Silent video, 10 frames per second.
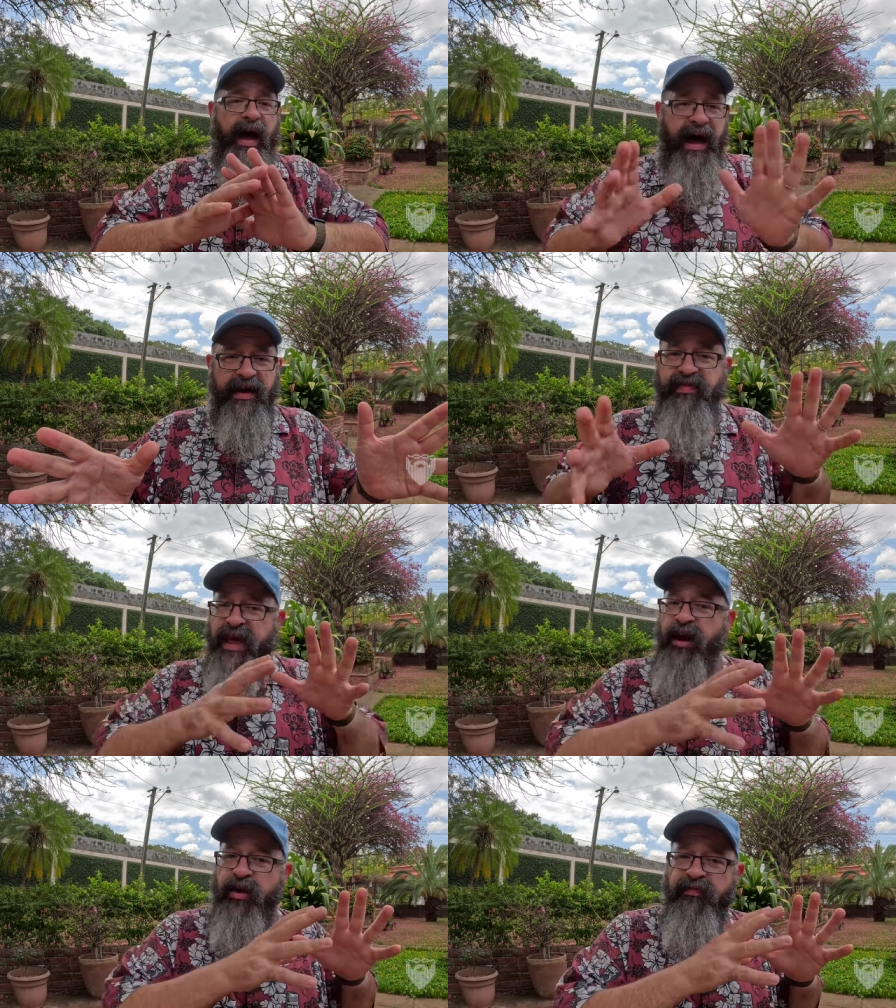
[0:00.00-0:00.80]
I have the
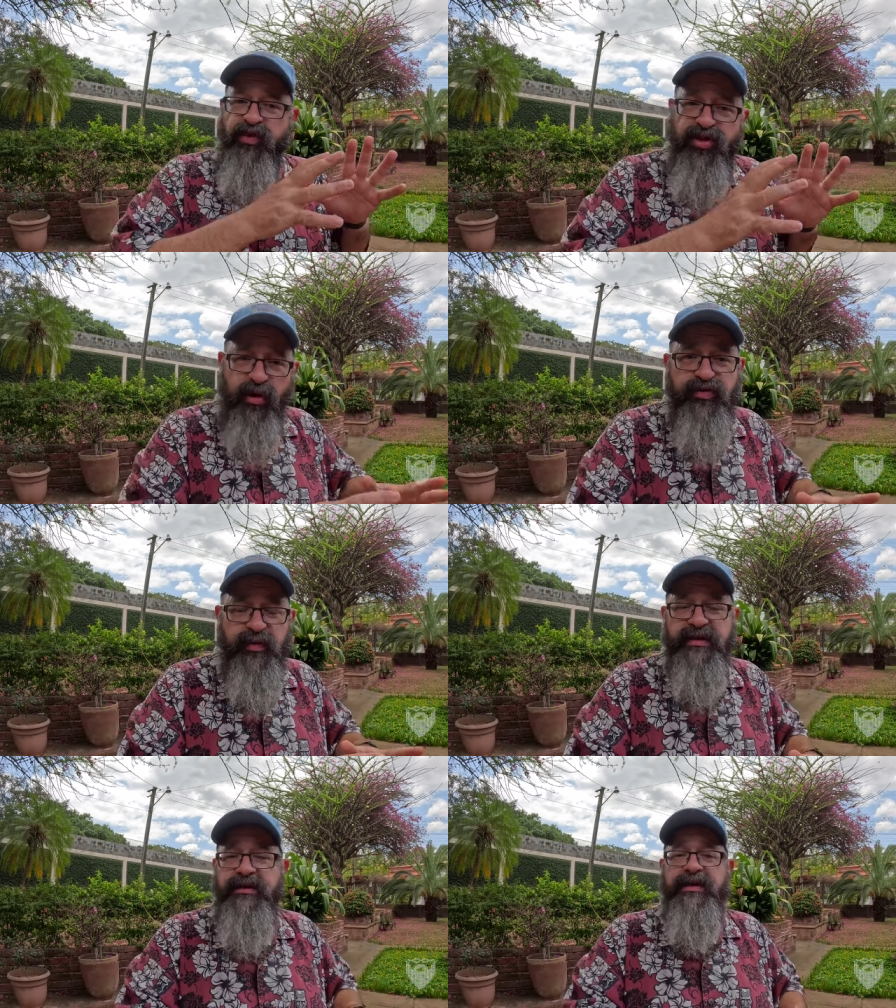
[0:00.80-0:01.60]
car for those
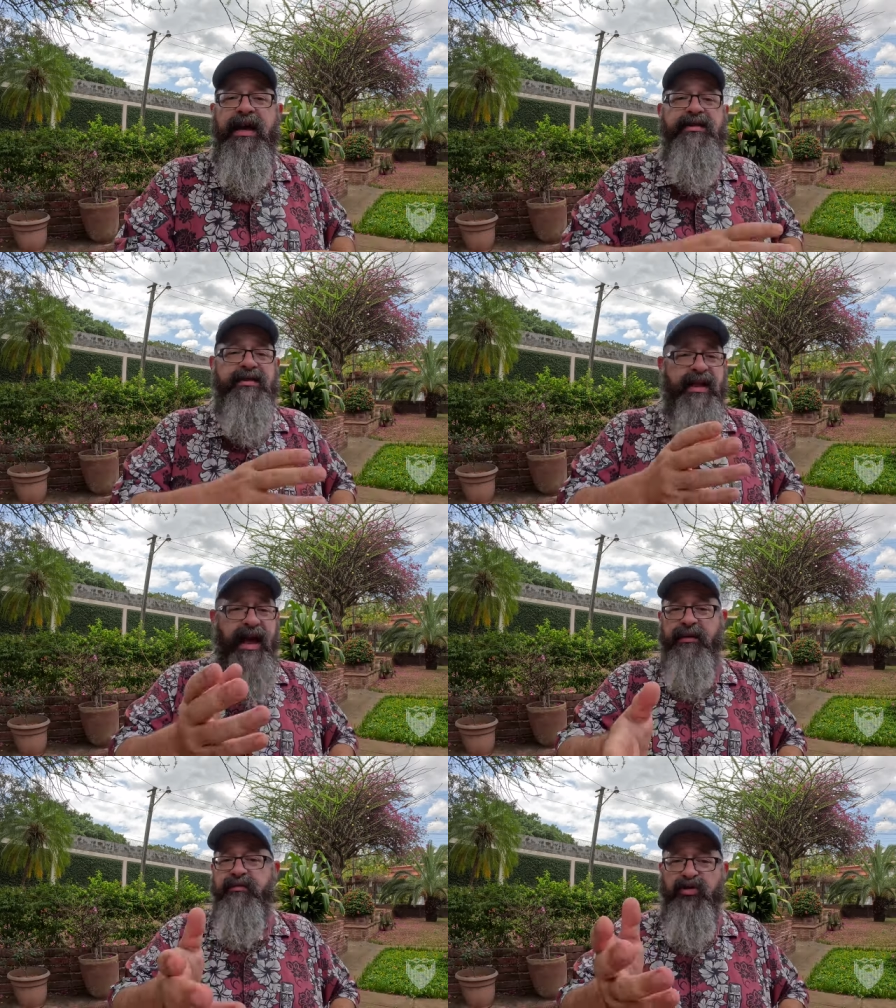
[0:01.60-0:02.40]
reasons, and
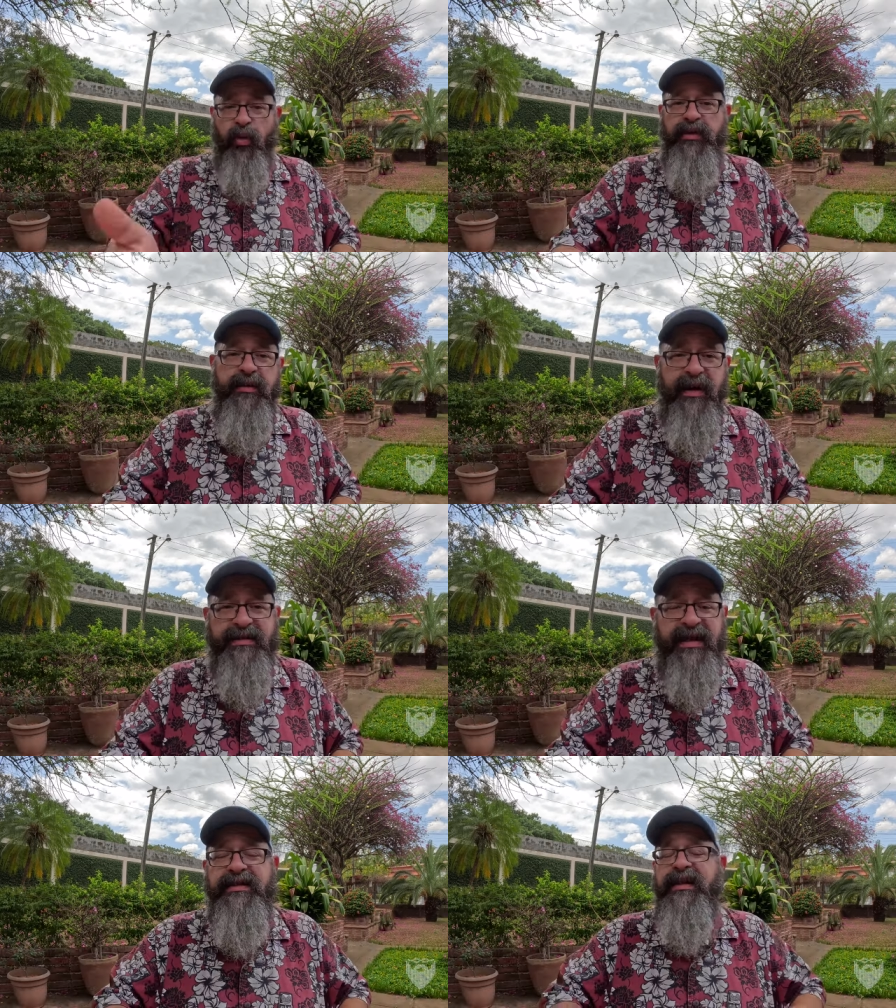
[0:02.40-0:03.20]
that totally
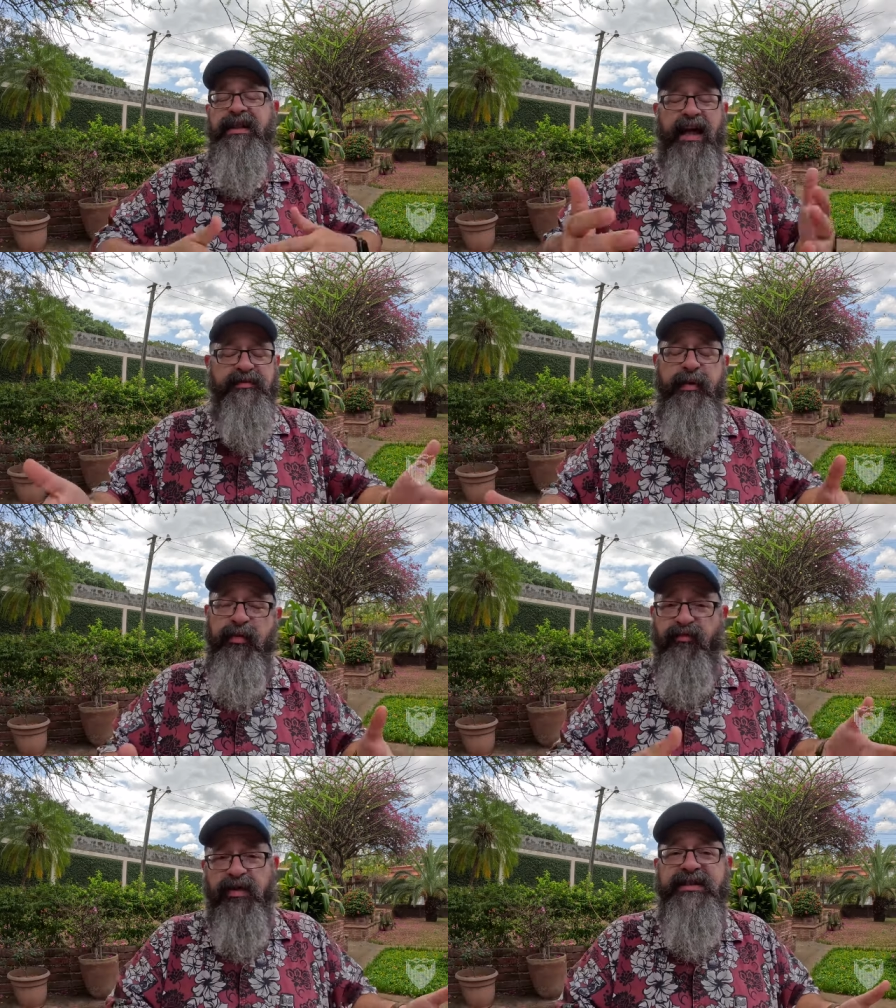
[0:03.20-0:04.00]
makes sense. And lots of
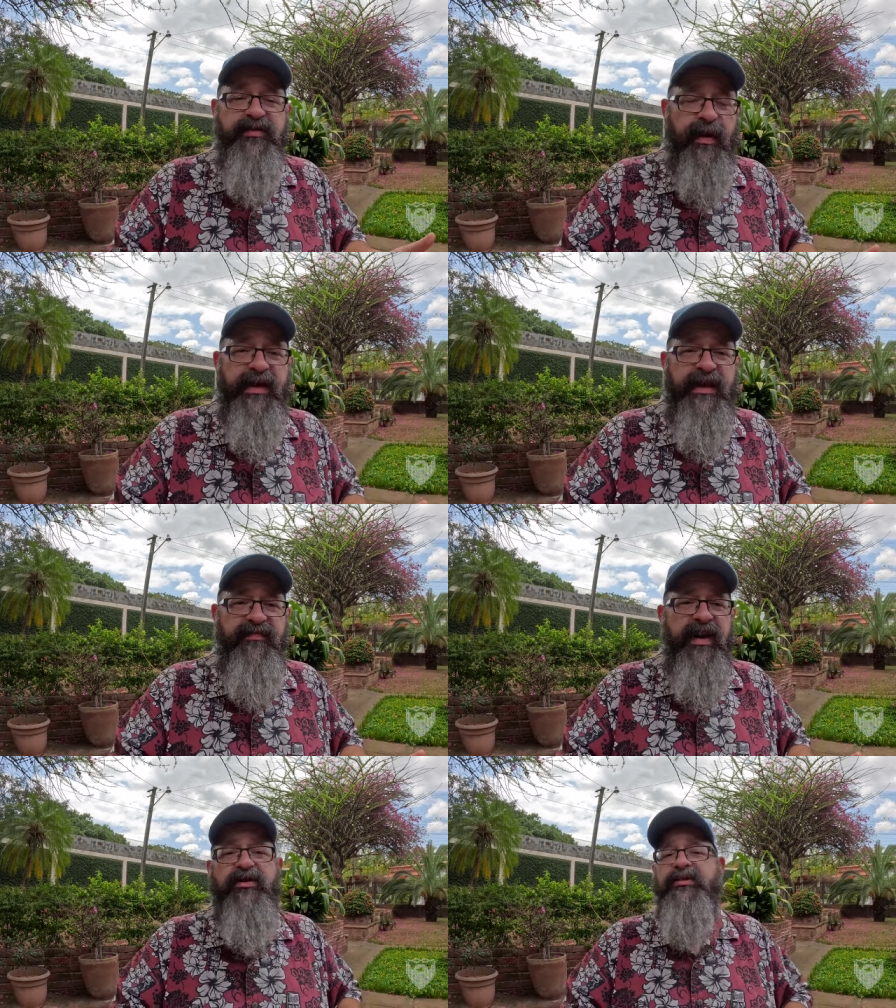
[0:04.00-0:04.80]
people have reasons why they need
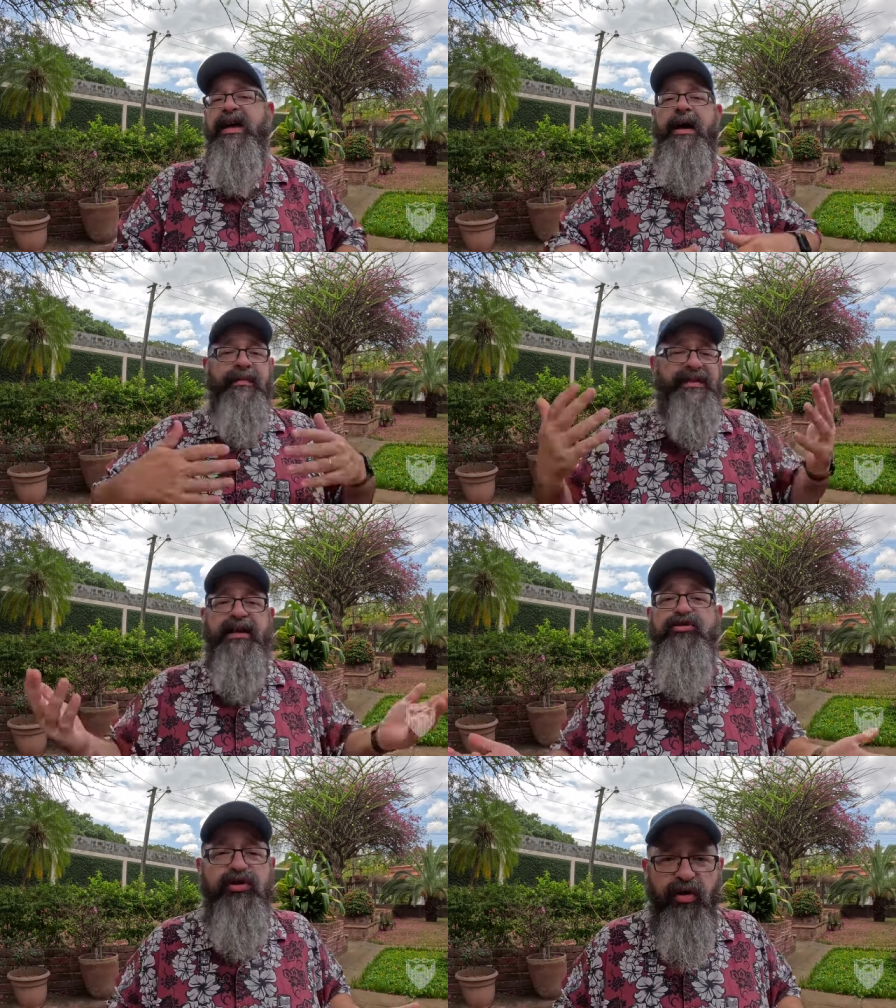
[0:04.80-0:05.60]
vehicles. I'm not
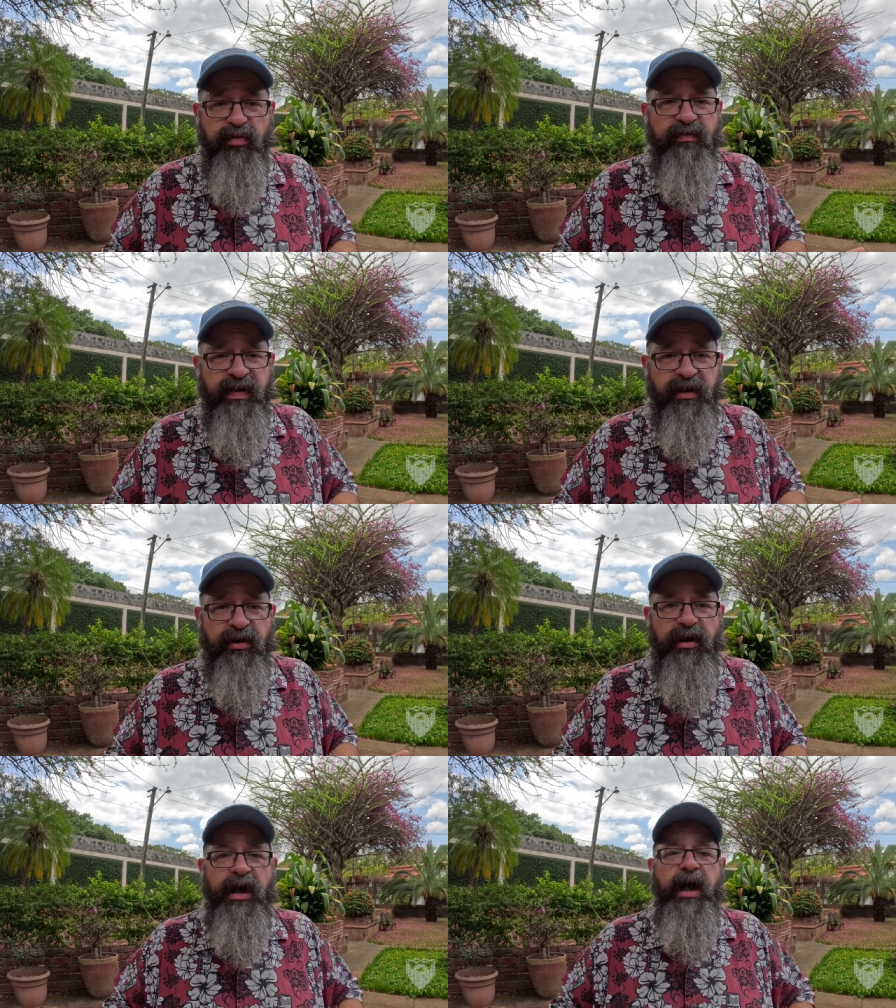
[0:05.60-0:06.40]
saying you shouldn't own a vehicle,